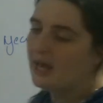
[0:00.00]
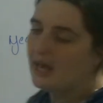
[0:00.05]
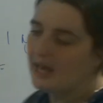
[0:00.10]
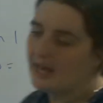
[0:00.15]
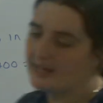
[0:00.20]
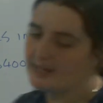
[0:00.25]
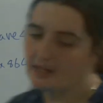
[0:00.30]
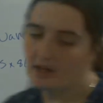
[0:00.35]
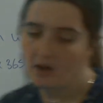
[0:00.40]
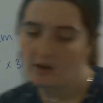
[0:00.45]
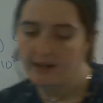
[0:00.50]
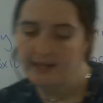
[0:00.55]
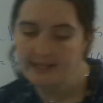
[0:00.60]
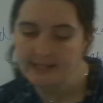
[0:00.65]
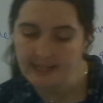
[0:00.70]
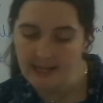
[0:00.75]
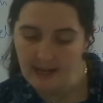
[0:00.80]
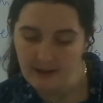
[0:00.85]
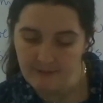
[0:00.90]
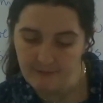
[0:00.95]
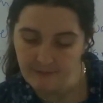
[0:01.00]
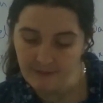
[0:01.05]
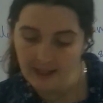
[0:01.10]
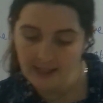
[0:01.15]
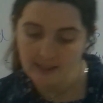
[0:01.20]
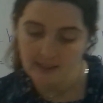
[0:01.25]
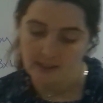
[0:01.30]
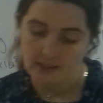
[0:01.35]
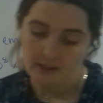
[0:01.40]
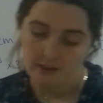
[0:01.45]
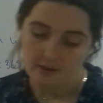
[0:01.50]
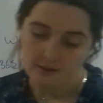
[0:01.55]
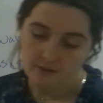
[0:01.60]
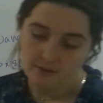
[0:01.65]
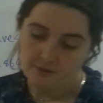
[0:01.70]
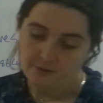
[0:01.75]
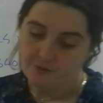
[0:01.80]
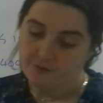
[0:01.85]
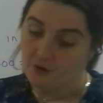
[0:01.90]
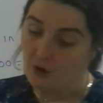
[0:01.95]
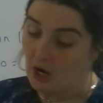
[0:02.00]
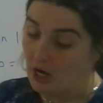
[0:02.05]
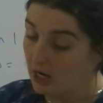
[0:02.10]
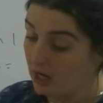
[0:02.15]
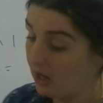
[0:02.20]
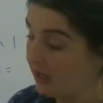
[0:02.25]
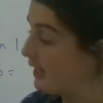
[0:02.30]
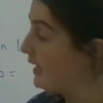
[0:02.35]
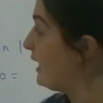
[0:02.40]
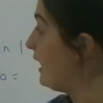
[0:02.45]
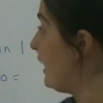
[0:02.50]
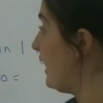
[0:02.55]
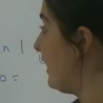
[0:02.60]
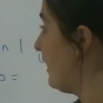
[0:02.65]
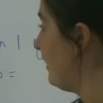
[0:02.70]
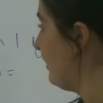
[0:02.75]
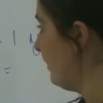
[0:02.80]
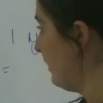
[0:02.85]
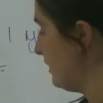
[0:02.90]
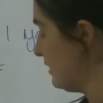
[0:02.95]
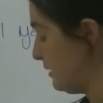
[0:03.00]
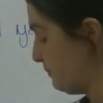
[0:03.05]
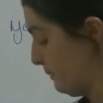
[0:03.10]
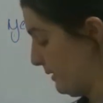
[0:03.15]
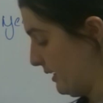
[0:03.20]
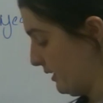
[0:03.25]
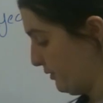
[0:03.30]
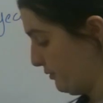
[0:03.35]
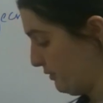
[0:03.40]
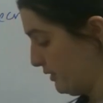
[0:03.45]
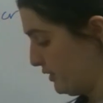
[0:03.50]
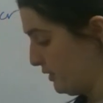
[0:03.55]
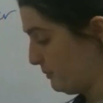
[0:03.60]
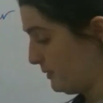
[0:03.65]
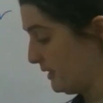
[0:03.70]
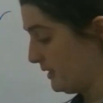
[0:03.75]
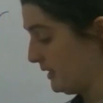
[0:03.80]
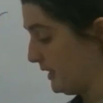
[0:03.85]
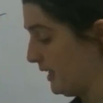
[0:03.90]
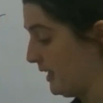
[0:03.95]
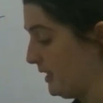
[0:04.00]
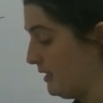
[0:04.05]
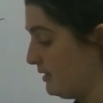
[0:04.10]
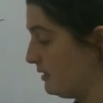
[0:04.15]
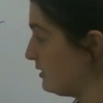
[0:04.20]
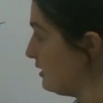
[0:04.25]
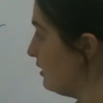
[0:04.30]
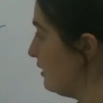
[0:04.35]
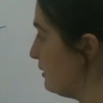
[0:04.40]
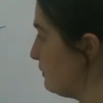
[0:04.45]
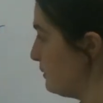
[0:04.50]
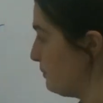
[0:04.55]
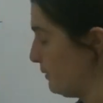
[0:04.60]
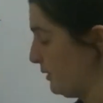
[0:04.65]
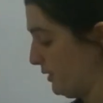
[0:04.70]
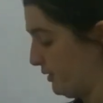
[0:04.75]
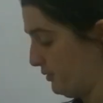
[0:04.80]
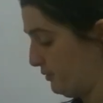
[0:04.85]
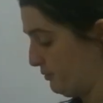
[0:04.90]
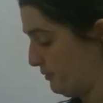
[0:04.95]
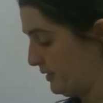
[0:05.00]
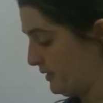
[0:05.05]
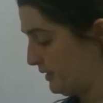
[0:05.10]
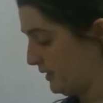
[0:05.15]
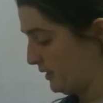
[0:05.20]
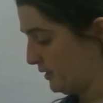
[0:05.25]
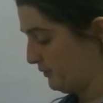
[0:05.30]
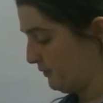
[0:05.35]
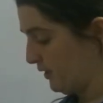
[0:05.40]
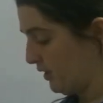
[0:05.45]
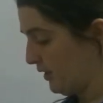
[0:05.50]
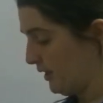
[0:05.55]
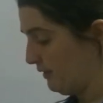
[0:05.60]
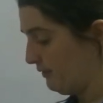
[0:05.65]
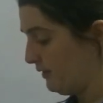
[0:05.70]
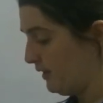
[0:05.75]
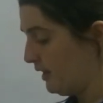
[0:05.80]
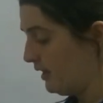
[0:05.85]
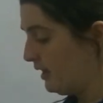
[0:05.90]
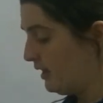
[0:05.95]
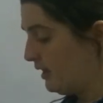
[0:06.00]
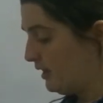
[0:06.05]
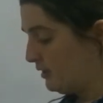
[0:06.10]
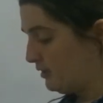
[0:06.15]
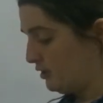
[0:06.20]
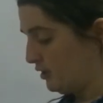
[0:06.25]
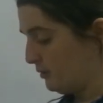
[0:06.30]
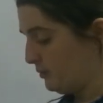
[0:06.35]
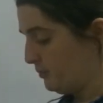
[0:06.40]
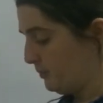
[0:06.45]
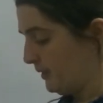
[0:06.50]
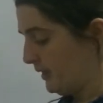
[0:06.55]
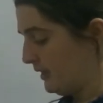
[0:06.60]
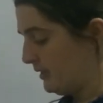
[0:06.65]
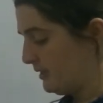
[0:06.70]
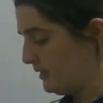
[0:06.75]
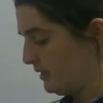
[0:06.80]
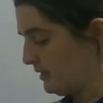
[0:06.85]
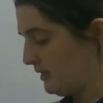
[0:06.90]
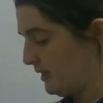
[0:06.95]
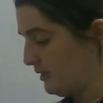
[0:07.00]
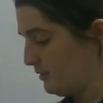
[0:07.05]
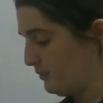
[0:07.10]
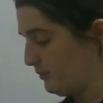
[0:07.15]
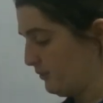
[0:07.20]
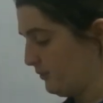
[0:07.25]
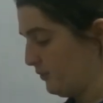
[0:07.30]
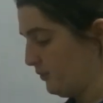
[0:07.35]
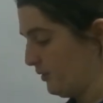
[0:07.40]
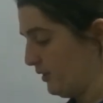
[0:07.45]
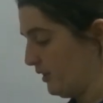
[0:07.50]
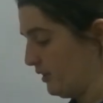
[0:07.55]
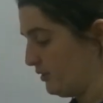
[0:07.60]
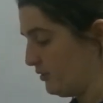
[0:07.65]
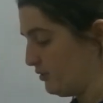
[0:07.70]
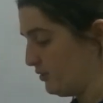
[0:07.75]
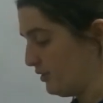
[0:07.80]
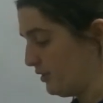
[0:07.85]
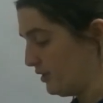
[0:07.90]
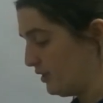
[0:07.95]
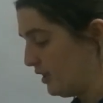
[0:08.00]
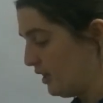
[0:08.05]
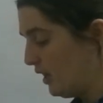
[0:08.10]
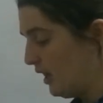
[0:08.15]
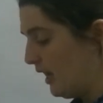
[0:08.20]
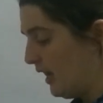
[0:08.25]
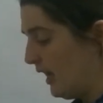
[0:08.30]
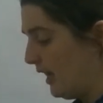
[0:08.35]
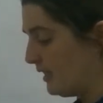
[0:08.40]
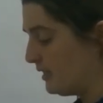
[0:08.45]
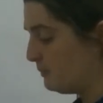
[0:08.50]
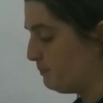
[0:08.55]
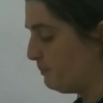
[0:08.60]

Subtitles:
And I get a value for a light year as being 3 times 10 to the 8 times by 365 times by 86,400 as